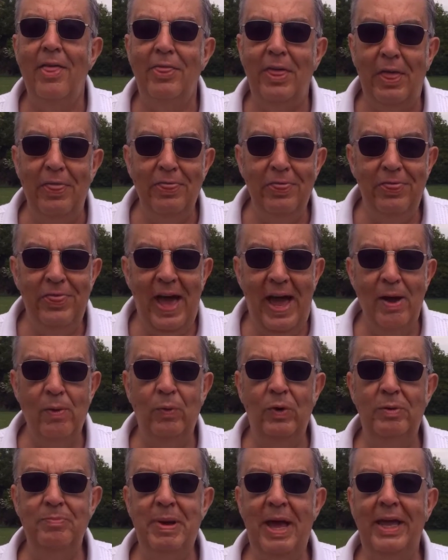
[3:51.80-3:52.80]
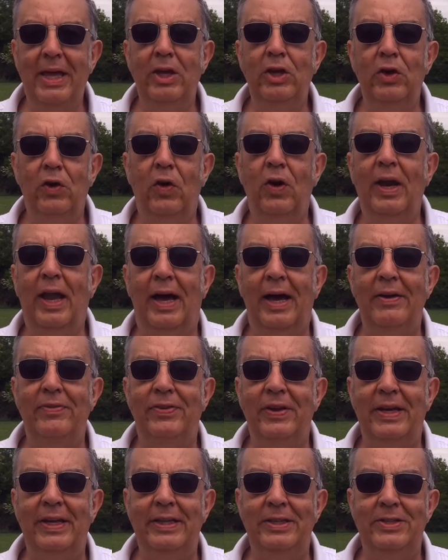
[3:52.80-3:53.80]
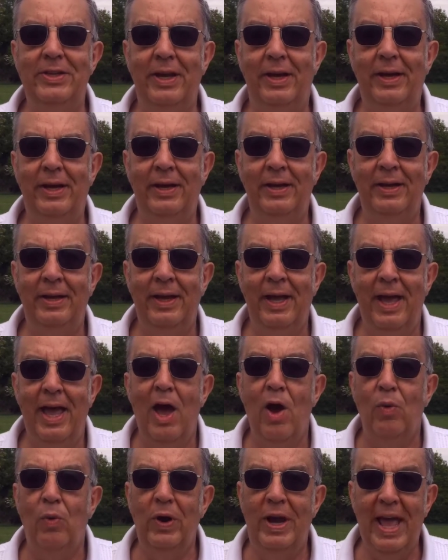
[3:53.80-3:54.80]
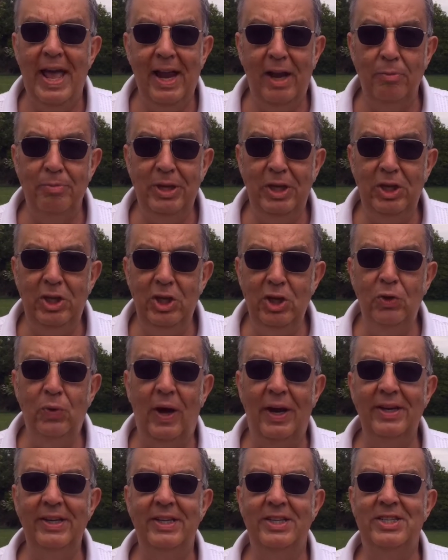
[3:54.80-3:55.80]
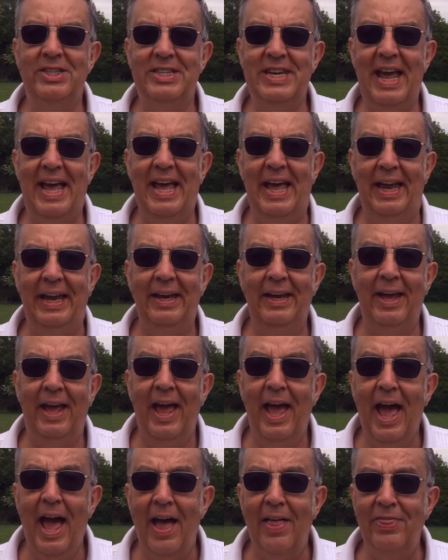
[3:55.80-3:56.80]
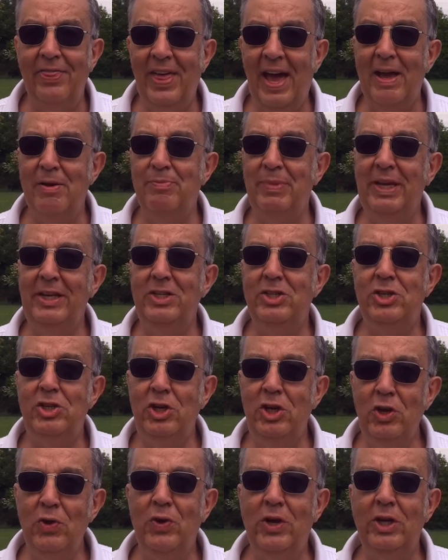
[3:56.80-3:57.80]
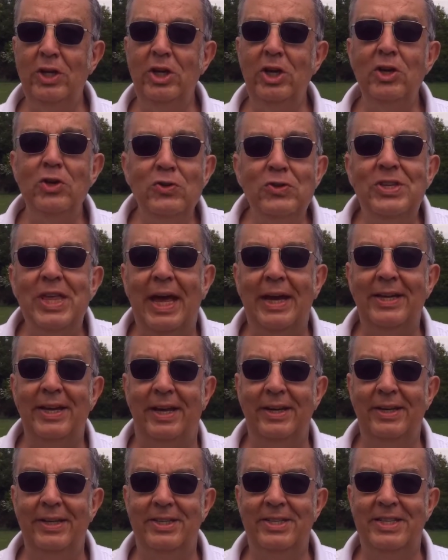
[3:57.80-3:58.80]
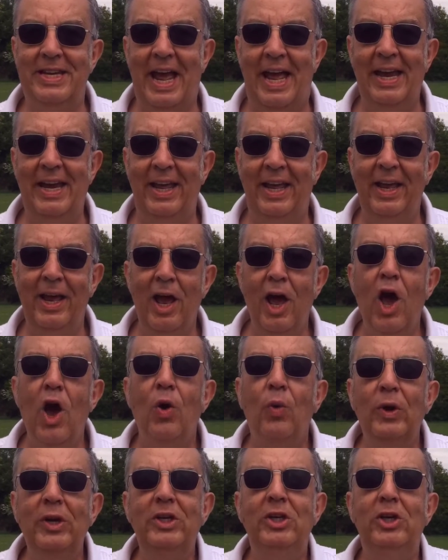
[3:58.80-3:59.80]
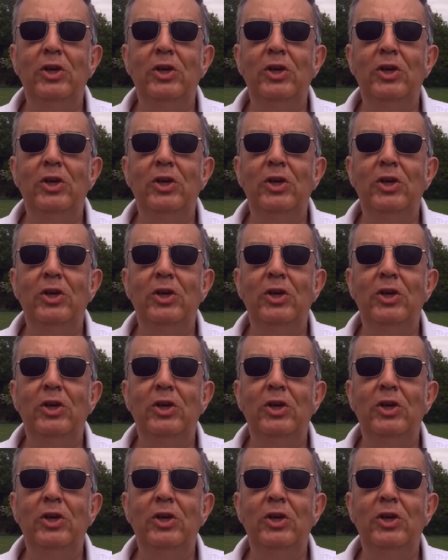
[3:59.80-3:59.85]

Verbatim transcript: then that would make your life easier would help you understand, and that means you can use that understanding when